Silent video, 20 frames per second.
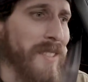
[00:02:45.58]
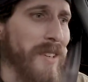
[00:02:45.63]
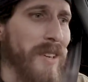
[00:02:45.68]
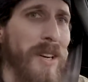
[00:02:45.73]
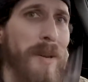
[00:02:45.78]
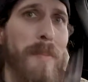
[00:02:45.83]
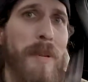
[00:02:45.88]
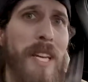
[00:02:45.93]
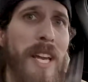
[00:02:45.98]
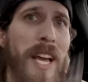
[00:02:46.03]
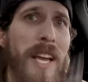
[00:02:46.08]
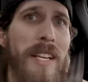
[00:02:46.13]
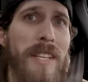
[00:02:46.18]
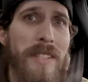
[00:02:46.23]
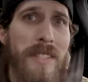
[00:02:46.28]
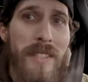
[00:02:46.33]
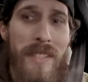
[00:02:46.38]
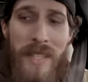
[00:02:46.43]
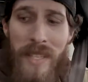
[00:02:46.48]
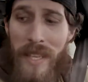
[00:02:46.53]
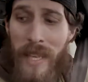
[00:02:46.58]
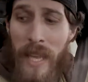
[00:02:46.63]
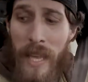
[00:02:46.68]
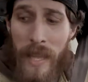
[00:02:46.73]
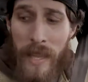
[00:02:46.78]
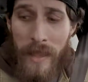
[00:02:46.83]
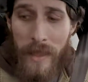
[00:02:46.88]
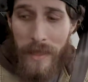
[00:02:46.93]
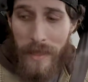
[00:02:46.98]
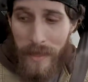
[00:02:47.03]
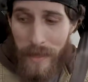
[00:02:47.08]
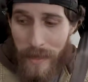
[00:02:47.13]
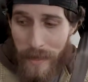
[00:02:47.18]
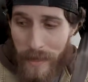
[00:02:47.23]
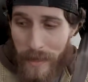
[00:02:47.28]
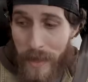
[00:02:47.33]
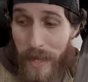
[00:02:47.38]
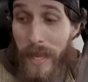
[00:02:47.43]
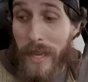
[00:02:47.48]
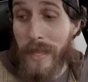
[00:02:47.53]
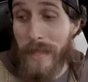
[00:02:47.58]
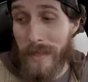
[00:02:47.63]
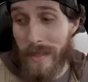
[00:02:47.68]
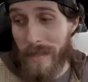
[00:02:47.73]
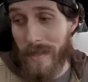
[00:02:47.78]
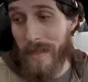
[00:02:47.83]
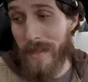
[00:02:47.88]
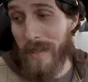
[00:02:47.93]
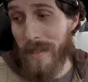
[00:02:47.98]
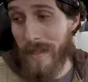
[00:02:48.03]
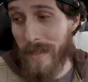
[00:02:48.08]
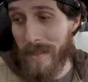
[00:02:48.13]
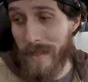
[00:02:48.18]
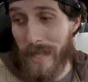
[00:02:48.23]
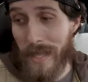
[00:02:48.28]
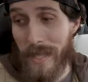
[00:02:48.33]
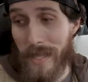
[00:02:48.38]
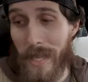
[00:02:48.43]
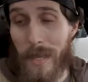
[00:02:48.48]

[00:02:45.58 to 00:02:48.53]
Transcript: gonna be nice. This is like